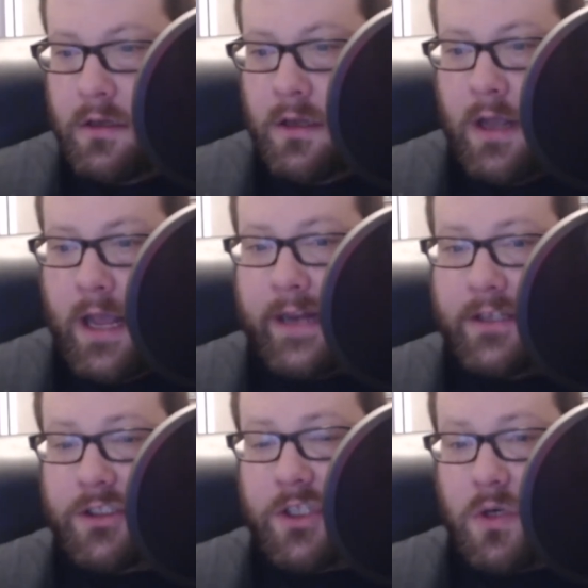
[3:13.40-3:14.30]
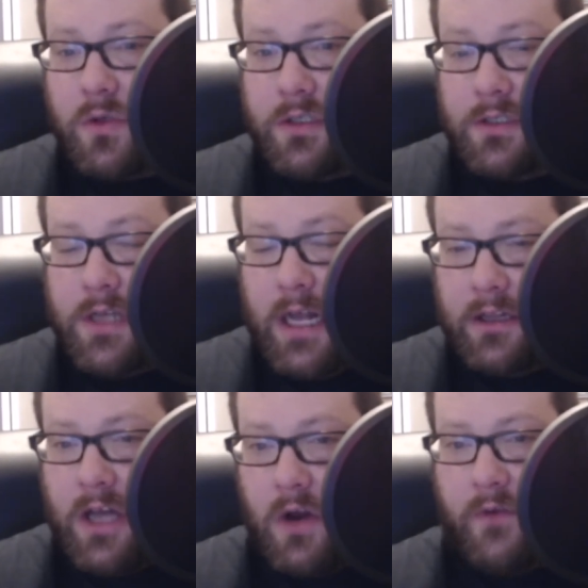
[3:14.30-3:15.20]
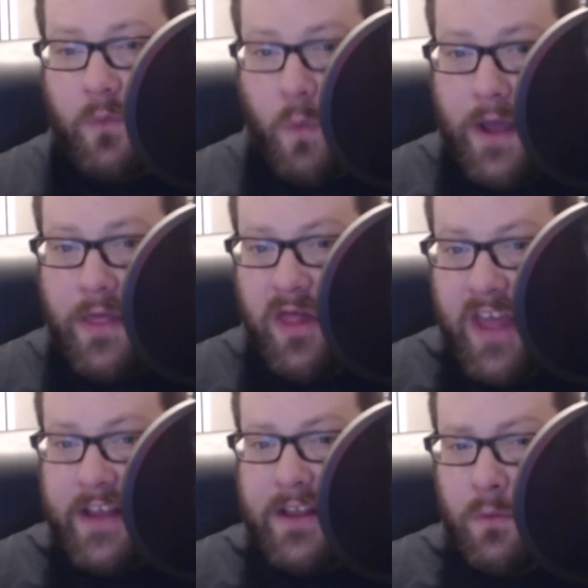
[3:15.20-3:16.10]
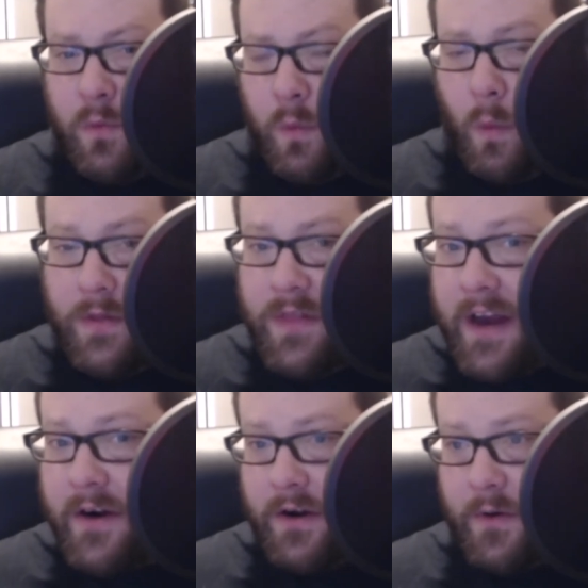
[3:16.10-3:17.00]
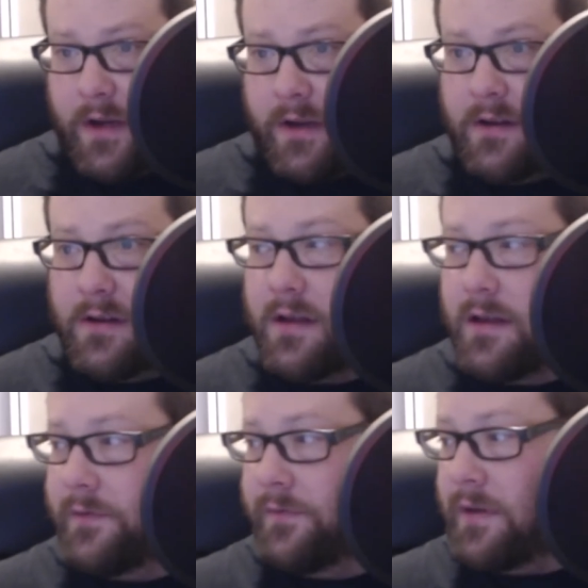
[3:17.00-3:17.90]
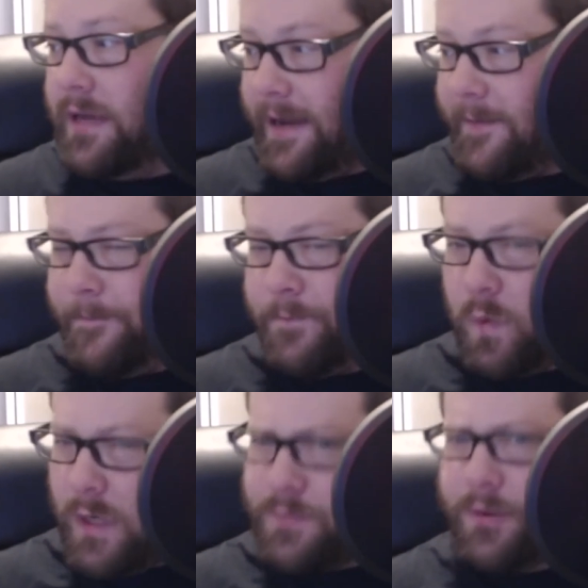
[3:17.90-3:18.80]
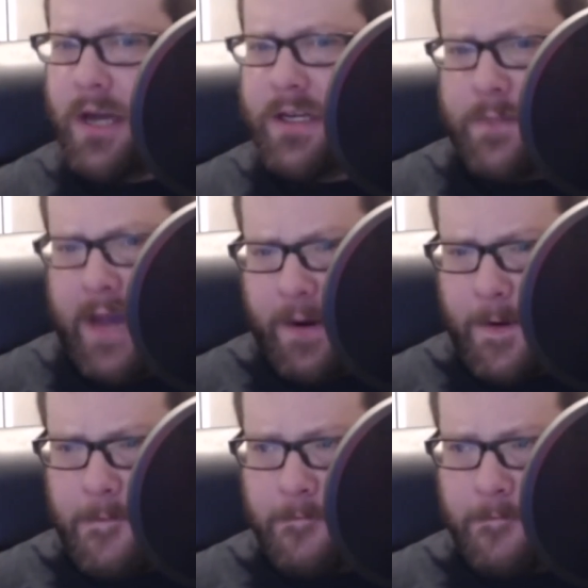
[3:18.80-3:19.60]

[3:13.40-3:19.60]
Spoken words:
And it shows a lot of what they are doing. Now, which plot is better?